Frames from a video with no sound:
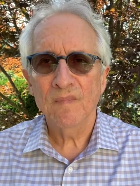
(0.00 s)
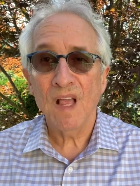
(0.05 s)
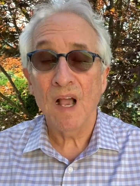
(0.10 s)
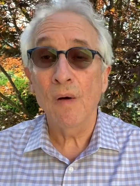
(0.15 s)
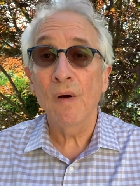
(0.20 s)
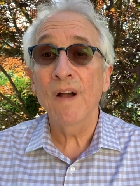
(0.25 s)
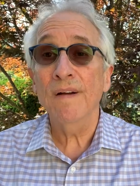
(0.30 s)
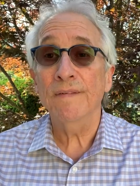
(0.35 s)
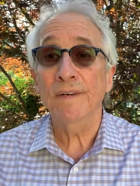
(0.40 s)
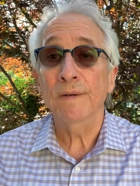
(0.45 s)

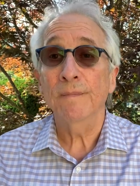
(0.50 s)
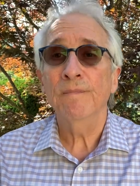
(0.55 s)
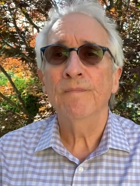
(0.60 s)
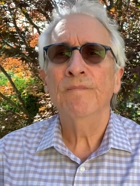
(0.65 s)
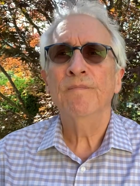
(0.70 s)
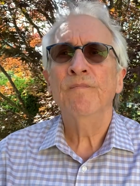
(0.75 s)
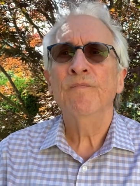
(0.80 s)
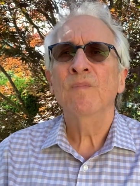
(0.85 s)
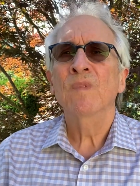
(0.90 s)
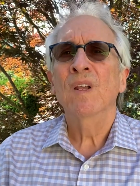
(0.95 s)
However,
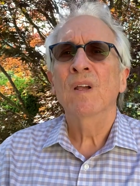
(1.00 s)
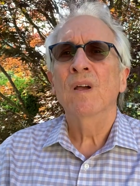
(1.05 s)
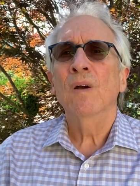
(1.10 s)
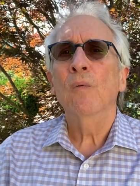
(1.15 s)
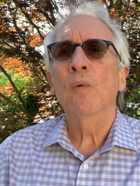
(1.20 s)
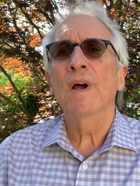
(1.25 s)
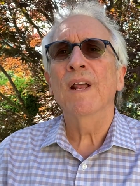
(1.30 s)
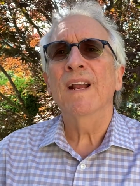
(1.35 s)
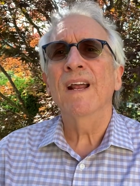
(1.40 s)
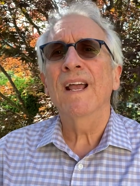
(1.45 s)

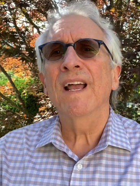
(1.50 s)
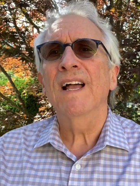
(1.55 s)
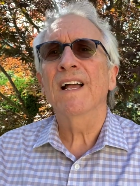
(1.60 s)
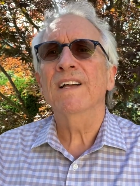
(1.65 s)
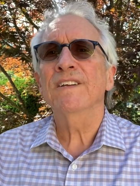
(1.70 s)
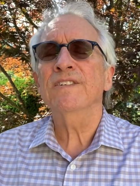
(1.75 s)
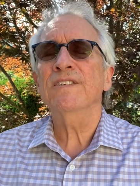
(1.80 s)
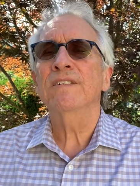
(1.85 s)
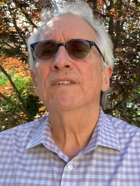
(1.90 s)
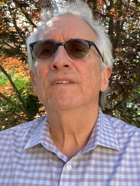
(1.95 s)
when
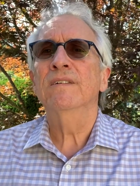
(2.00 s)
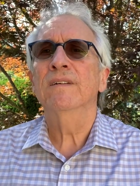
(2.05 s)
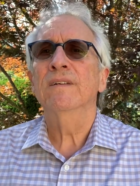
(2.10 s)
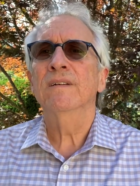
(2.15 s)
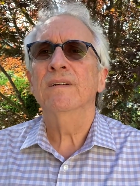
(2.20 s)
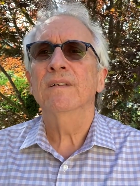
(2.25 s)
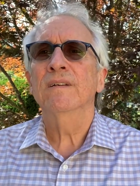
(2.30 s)
asked